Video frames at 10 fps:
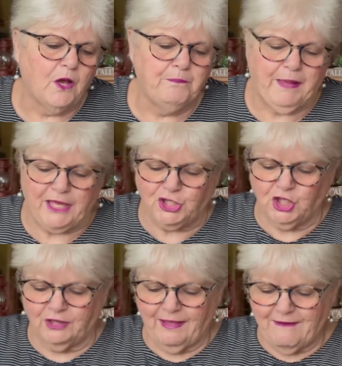page
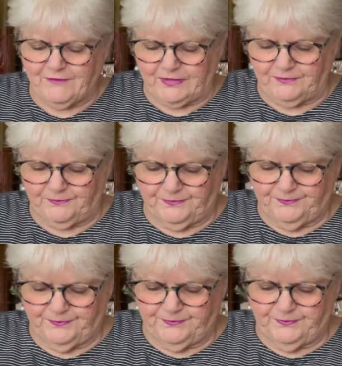eleven.
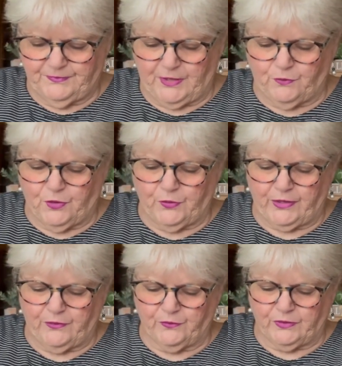They wrote
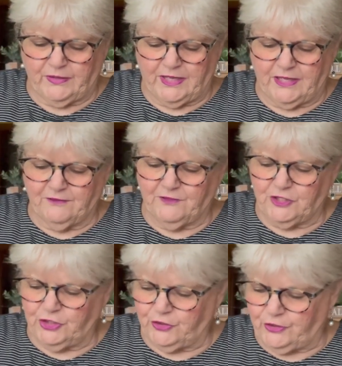it when they
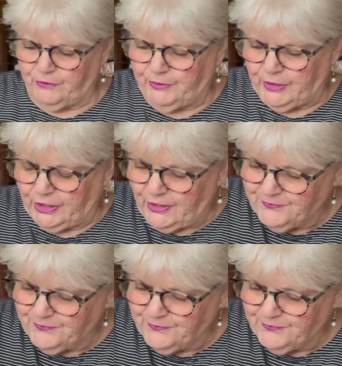gifted her the book.